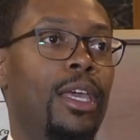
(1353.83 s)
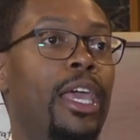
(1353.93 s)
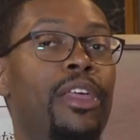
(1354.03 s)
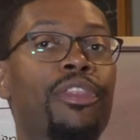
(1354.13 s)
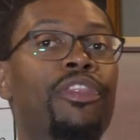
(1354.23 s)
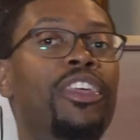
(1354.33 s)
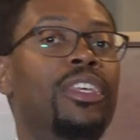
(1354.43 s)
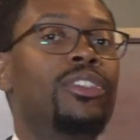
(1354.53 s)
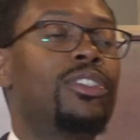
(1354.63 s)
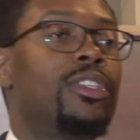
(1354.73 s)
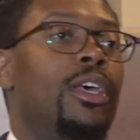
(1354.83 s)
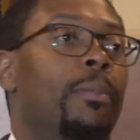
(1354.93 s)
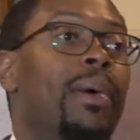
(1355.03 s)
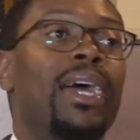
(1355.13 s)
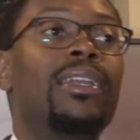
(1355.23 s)
And this,
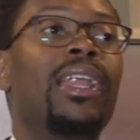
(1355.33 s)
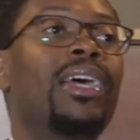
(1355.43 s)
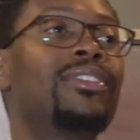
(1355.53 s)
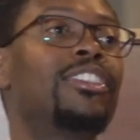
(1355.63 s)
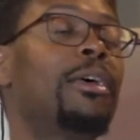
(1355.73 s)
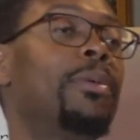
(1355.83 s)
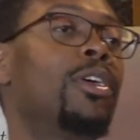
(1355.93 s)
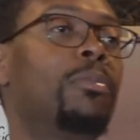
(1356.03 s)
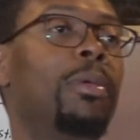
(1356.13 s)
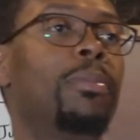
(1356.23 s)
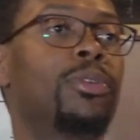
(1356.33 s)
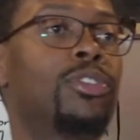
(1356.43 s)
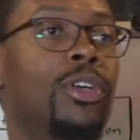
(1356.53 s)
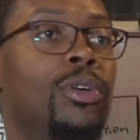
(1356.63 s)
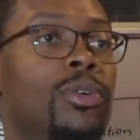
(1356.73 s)
by not stepping on
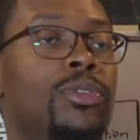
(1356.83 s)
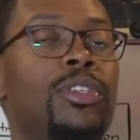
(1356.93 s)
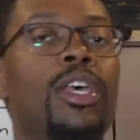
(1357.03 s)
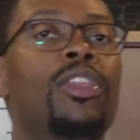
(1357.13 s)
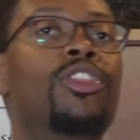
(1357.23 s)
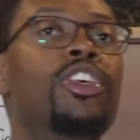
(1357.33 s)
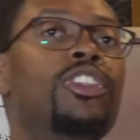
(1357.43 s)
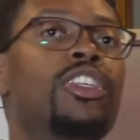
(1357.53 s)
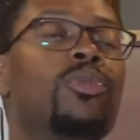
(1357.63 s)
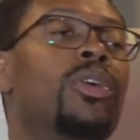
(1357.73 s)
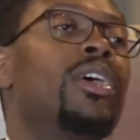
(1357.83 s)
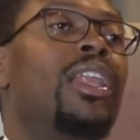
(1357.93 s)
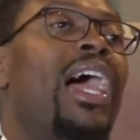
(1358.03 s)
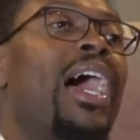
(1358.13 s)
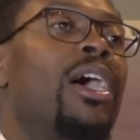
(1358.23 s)
people's toes, this is what
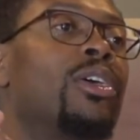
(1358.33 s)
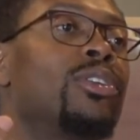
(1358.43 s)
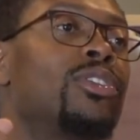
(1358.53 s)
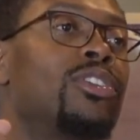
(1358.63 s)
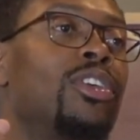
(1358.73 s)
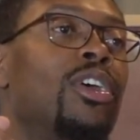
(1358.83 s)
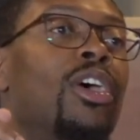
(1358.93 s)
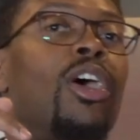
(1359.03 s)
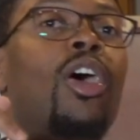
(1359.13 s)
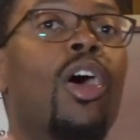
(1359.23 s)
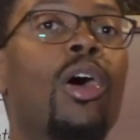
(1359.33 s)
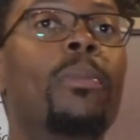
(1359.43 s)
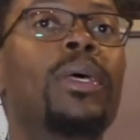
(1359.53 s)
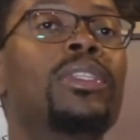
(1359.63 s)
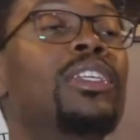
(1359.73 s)
allows all
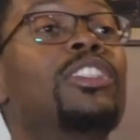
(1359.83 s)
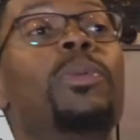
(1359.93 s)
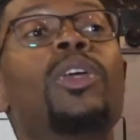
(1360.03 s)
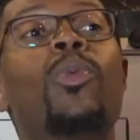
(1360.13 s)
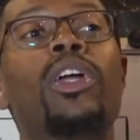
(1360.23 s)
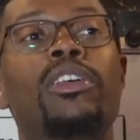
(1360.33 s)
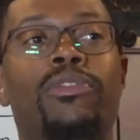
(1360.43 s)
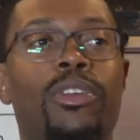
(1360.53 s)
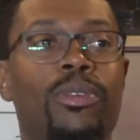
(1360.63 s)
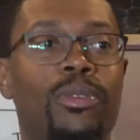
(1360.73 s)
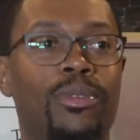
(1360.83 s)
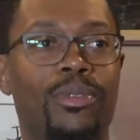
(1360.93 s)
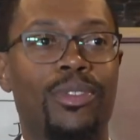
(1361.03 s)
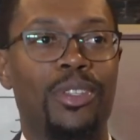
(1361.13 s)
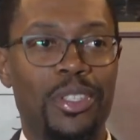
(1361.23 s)
men to speak well of you.
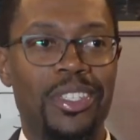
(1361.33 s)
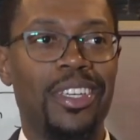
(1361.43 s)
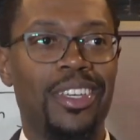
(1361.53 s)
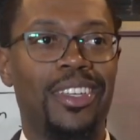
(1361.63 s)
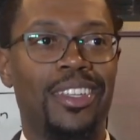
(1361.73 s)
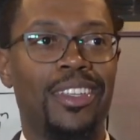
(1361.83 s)
You see?